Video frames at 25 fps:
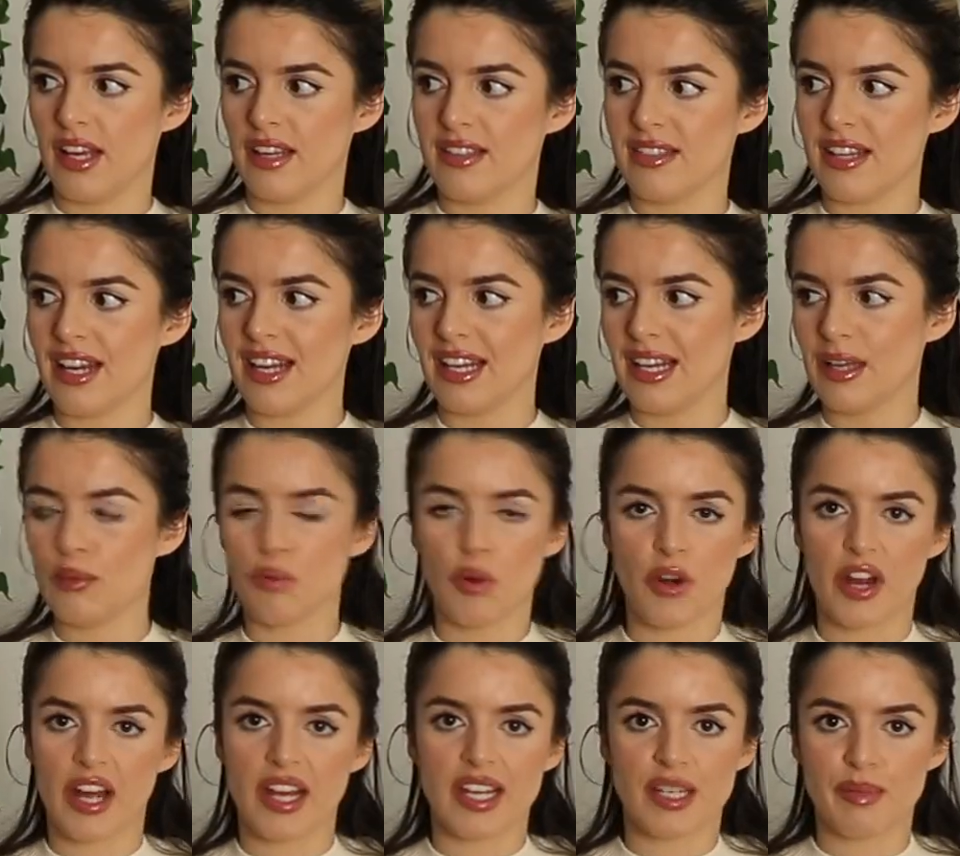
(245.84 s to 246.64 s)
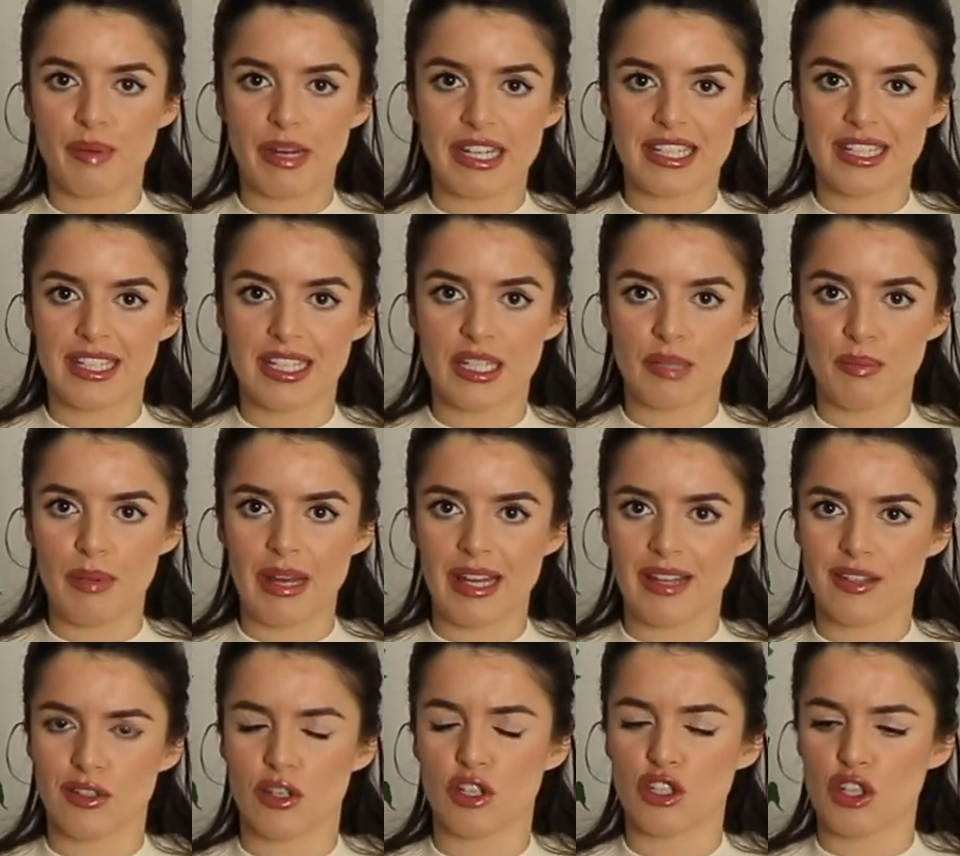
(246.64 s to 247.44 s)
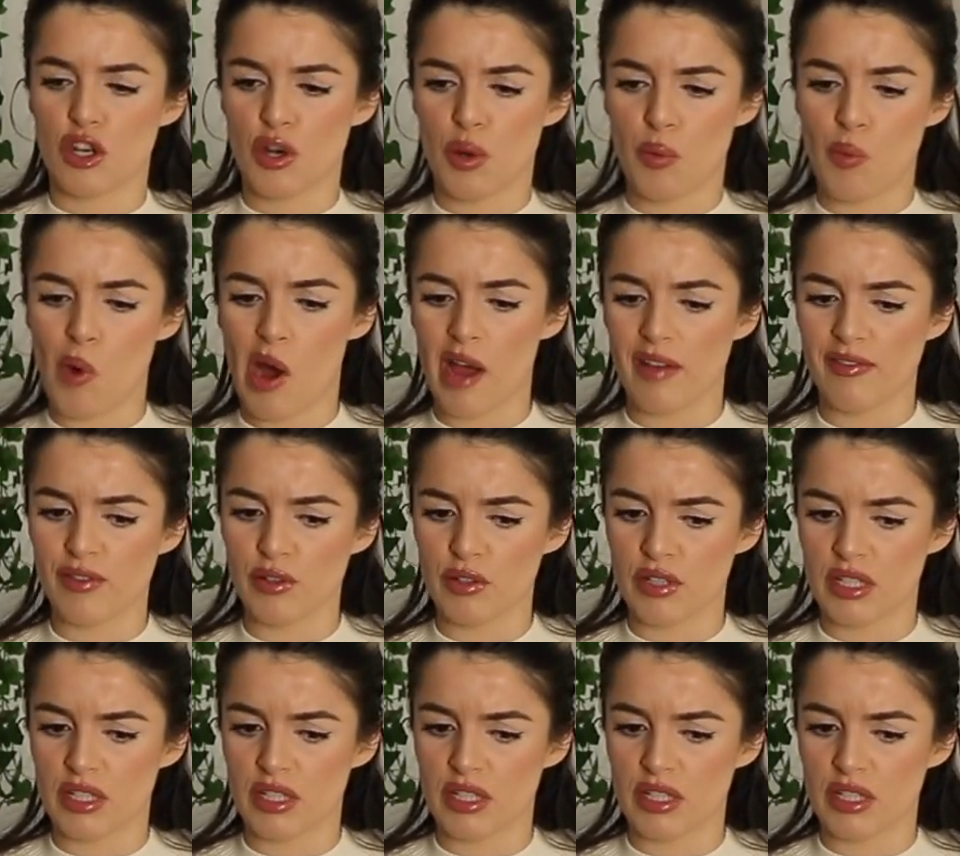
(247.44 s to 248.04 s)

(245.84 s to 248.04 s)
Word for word: Exactly what I expected it to be, so I don't know why I feel